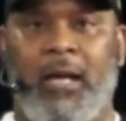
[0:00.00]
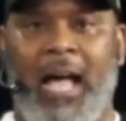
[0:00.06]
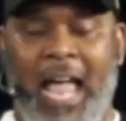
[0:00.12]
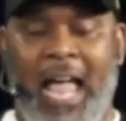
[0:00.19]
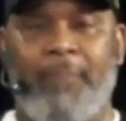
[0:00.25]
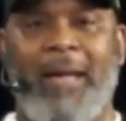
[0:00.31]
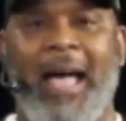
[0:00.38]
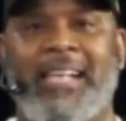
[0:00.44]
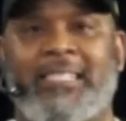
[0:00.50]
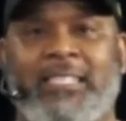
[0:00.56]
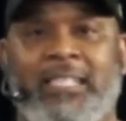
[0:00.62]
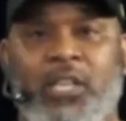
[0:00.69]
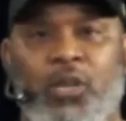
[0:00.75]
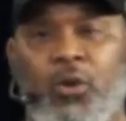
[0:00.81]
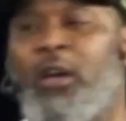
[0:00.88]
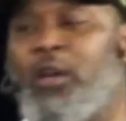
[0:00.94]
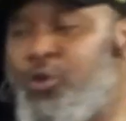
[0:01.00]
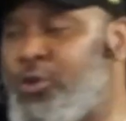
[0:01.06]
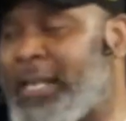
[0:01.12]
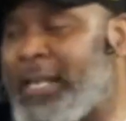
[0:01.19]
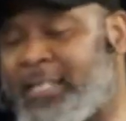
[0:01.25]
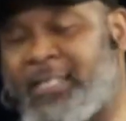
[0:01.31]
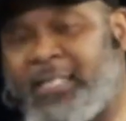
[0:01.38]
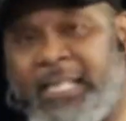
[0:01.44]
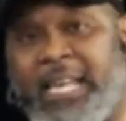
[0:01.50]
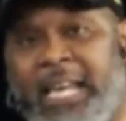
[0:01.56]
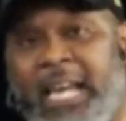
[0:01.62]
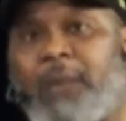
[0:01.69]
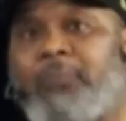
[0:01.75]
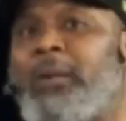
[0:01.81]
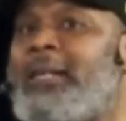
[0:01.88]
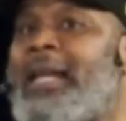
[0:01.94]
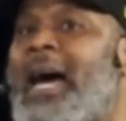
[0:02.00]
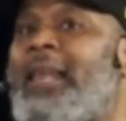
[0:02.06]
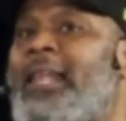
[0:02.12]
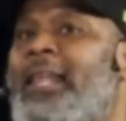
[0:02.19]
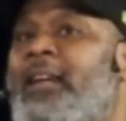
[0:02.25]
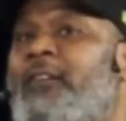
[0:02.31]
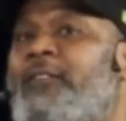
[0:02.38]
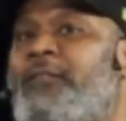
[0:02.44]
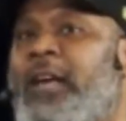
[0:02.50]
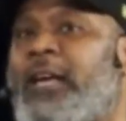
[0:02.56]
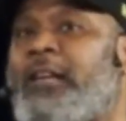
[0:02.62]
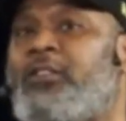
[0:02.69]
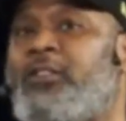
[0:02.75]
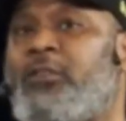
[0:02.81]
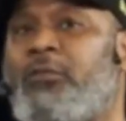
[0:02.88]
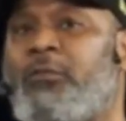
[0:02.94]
I am asking you, you can see it, but not let it affect you.